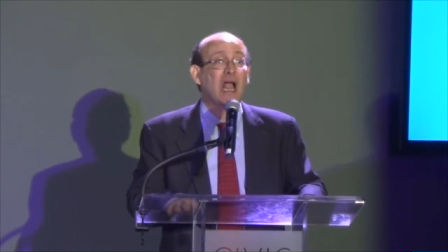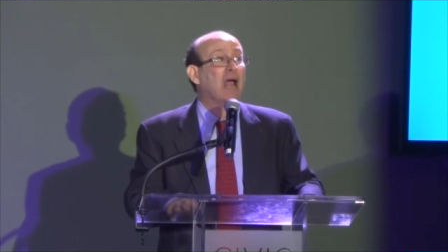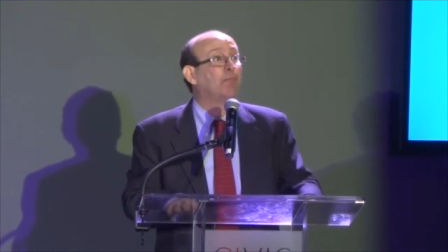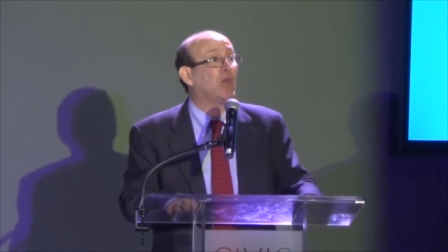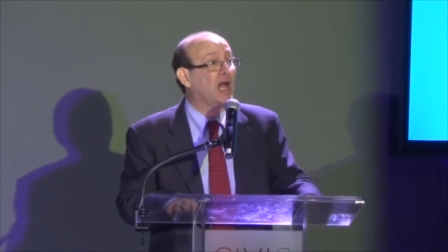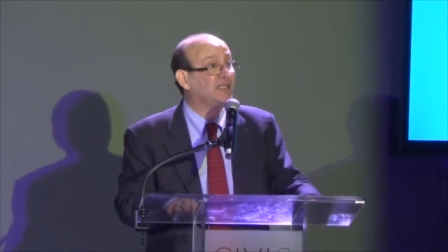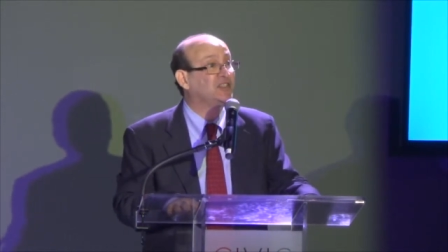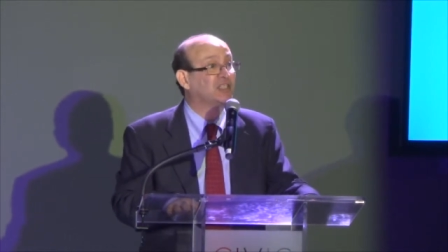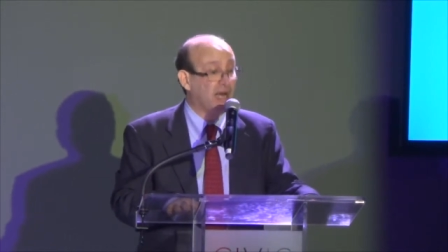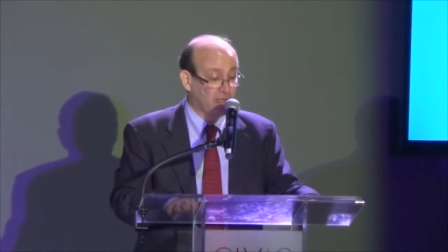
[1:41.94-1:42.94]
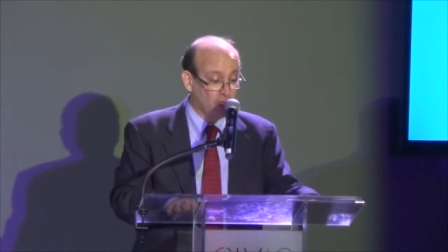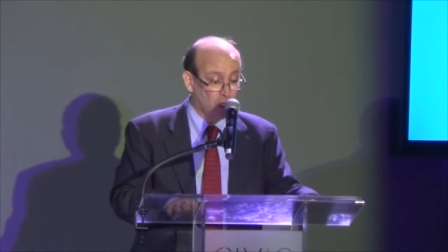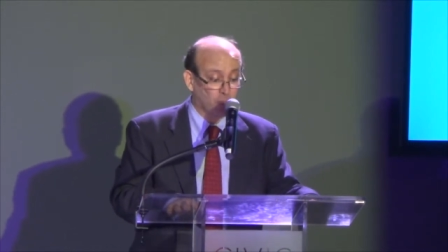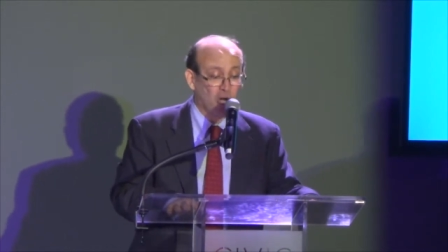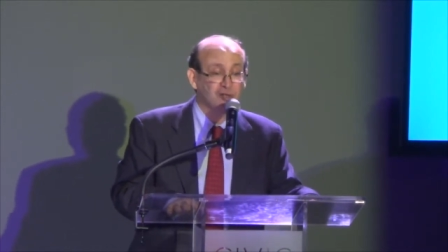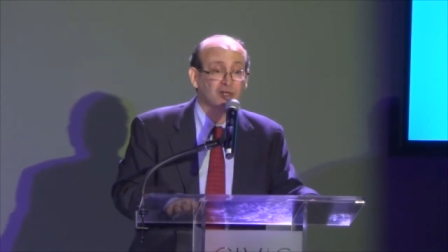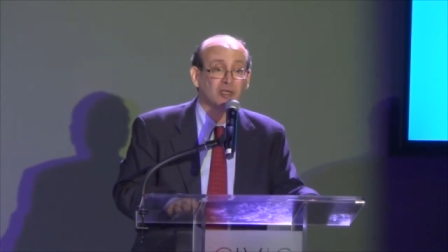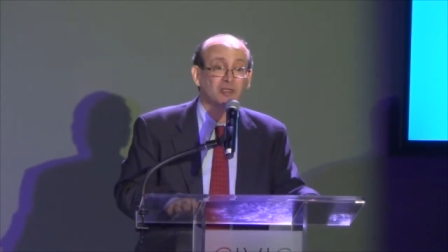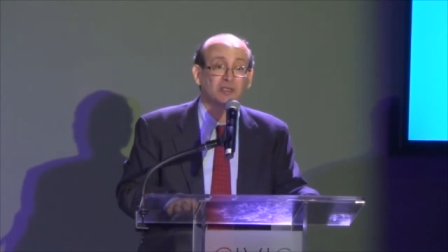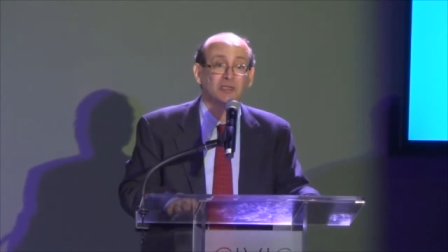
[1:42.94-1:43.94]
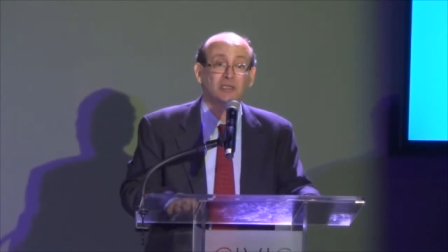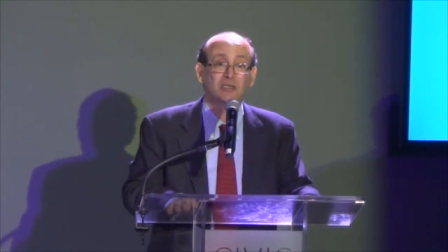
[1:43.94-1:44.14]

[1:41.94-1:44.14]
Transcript: and blindsided our president,